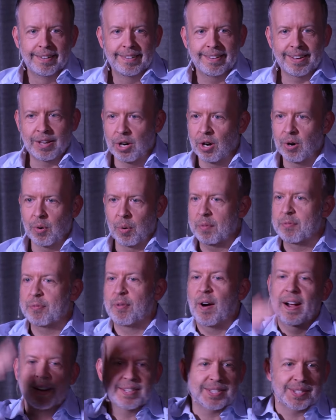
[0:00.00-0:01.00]
you know, or
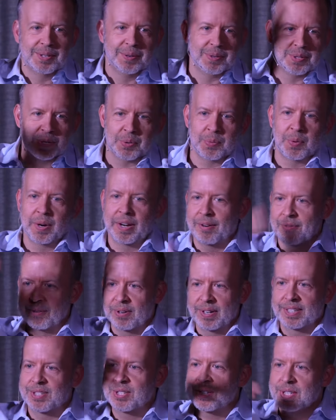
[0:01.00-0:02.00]
Fox News or
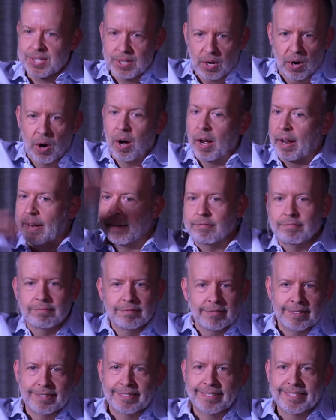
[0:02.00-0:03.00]
whatever. It's just on,
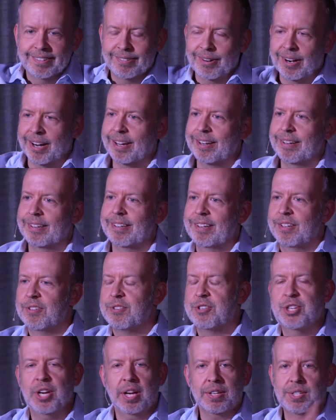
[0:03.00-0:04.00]
right?
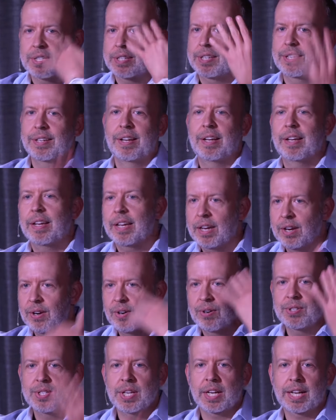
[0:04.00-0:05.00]
Just
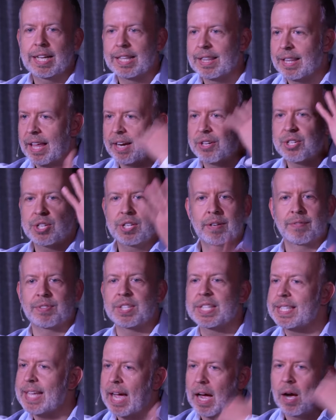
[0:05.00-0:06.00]
here's a collection of
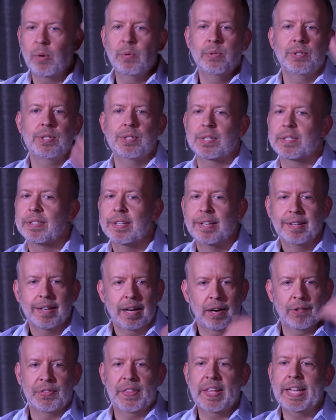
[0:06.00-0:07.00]
sounds
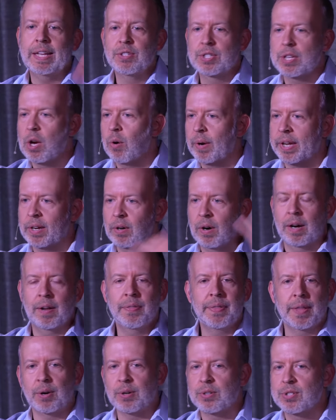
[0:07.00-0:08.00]
of things going
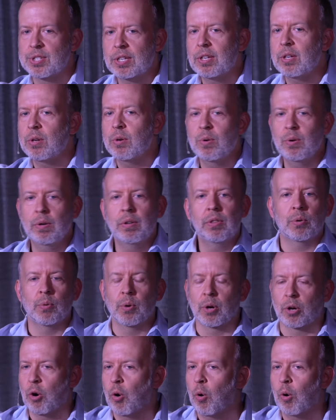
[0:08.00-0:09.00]
on that are skewed
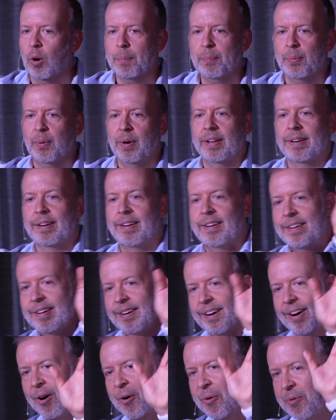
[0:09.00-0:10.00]
through a corporate
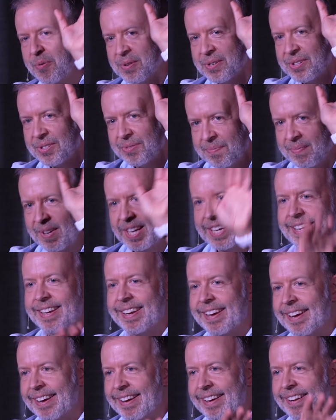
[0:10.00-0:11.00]
owned
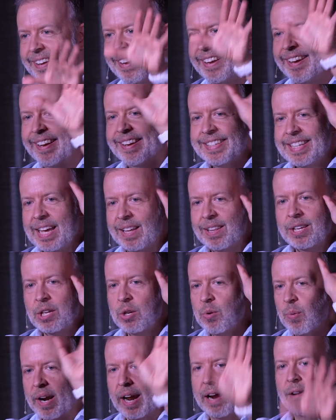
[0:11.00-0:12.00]
media telling
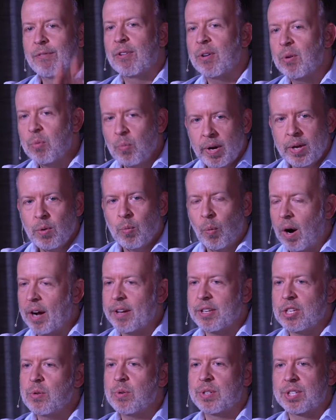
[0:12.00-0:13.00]
you whatever we
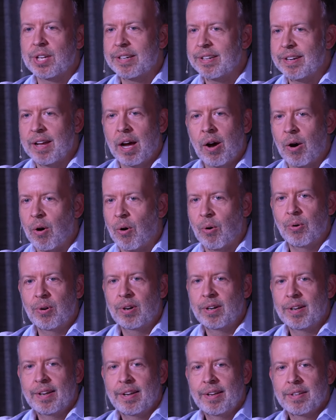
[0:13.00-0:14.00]
want you to know
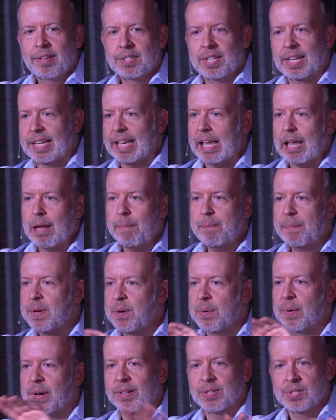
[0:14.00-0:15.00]
to keep
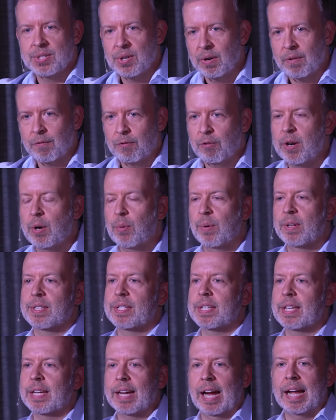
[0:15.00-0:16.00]
you in a certain
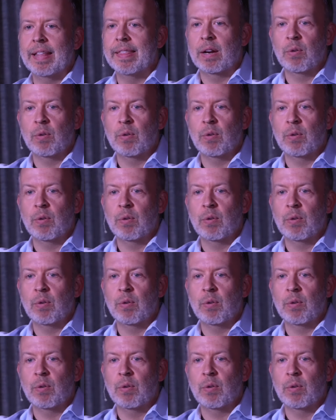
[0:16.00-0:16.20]
frequency. And